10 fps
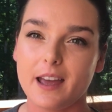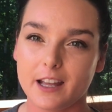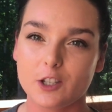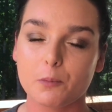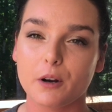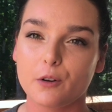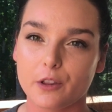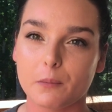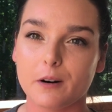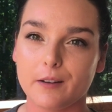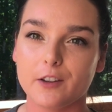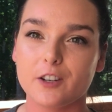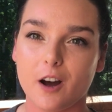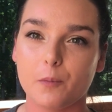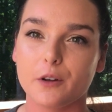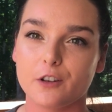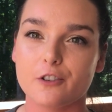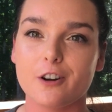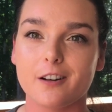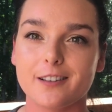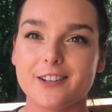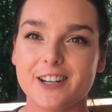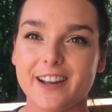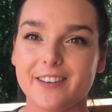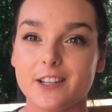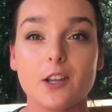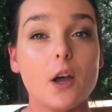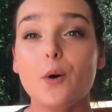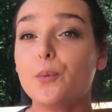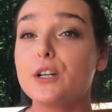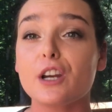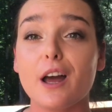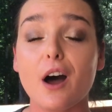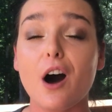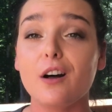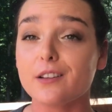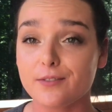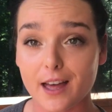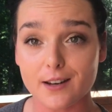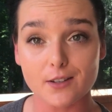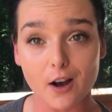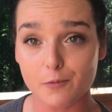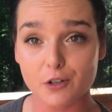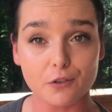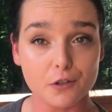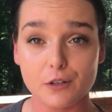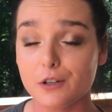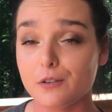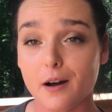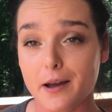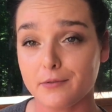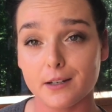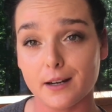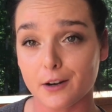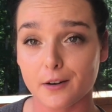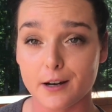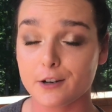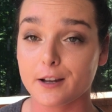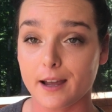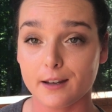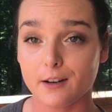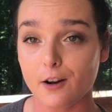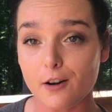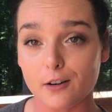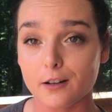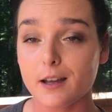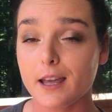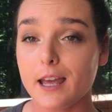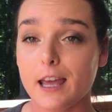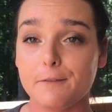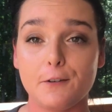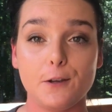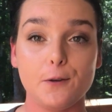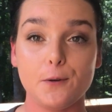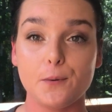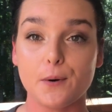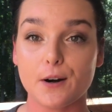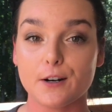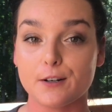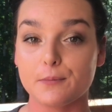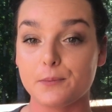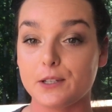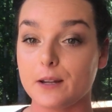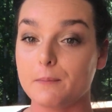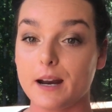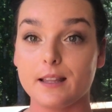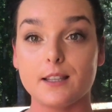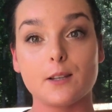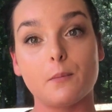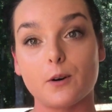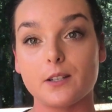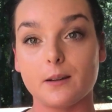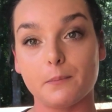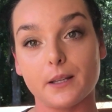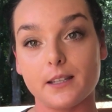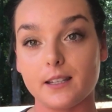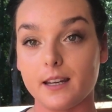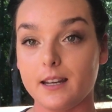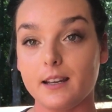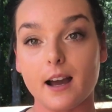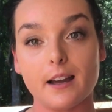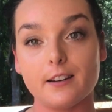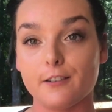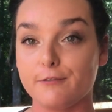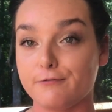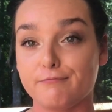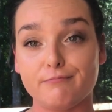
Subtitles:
and sprinkle them around the top with your chocolate shavings, which all of that is optional. You do not have to decorate your cake at all. If you are somebody that's a more simplicity, kind of